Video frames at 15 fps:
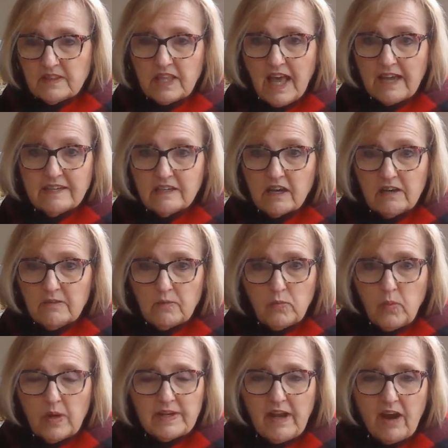like
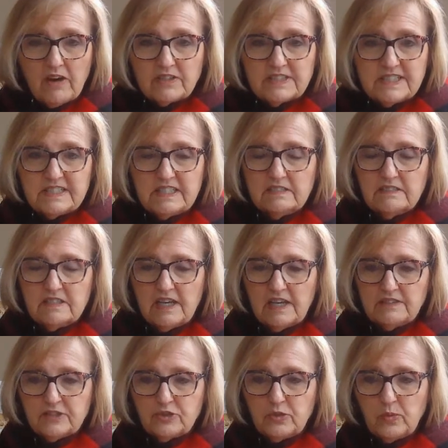what our sin
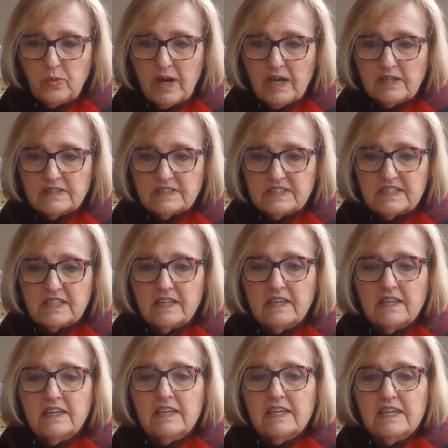does to us,
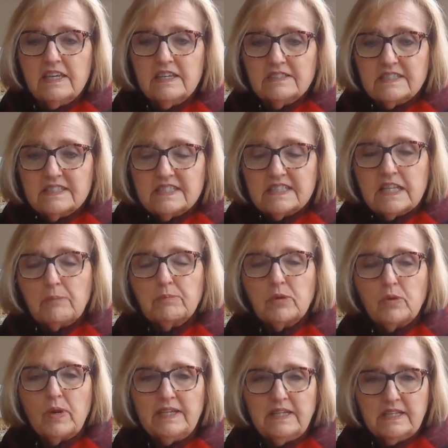it
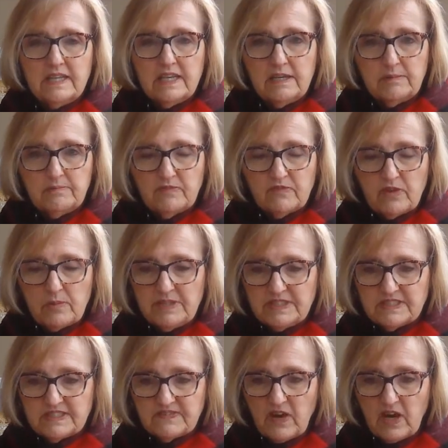separated him from
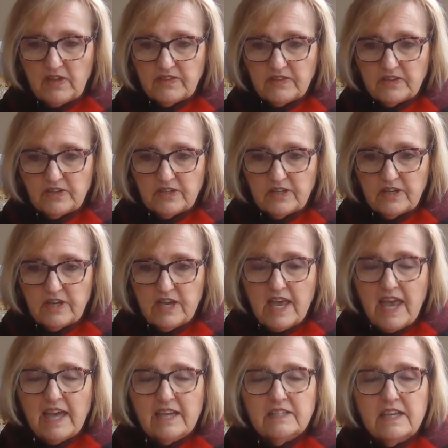his Father.
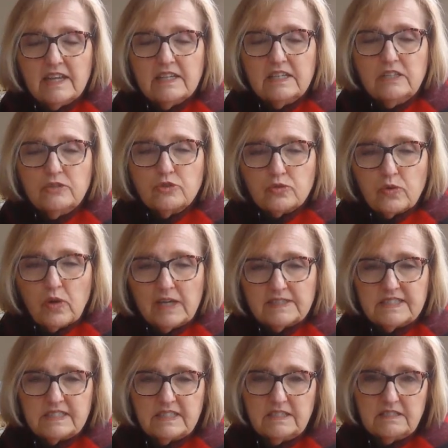And yet he
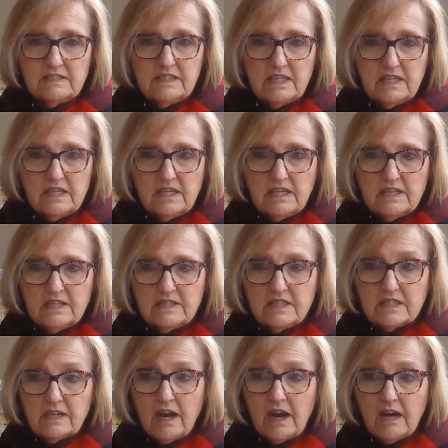trusted
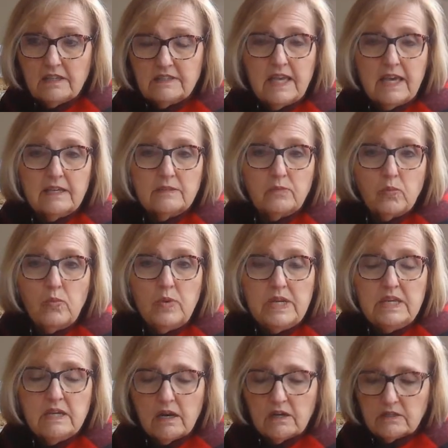the God that
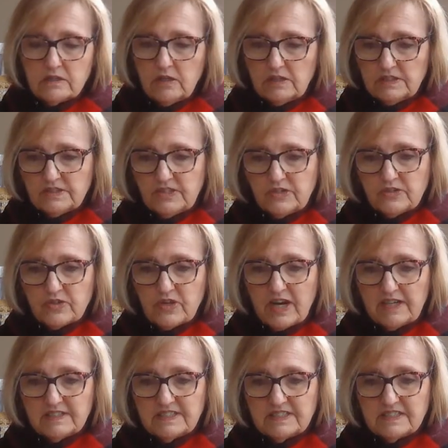we are called to
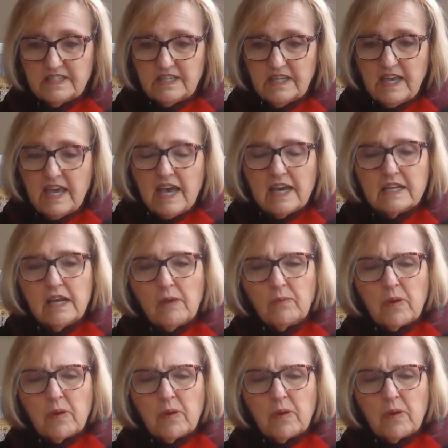trust. And I